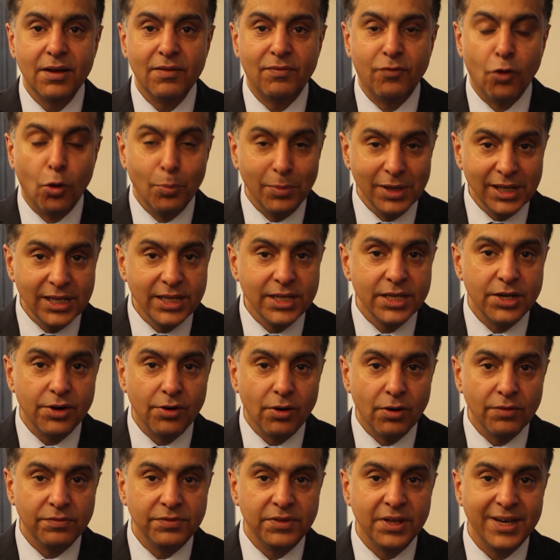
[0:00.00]
former
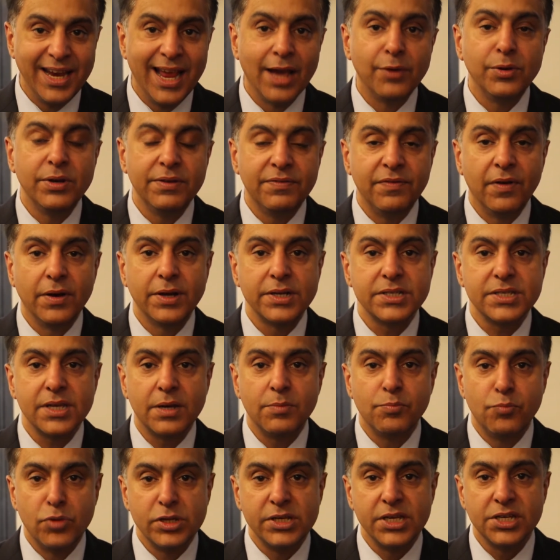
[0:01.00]
leader of the now
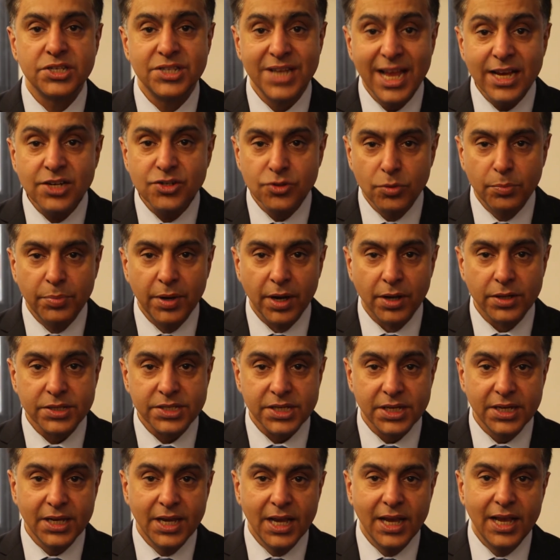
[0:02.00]
defunct British National
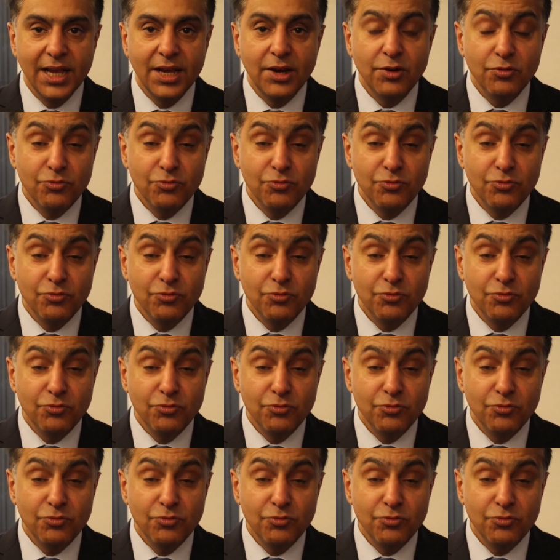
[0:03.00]
Party,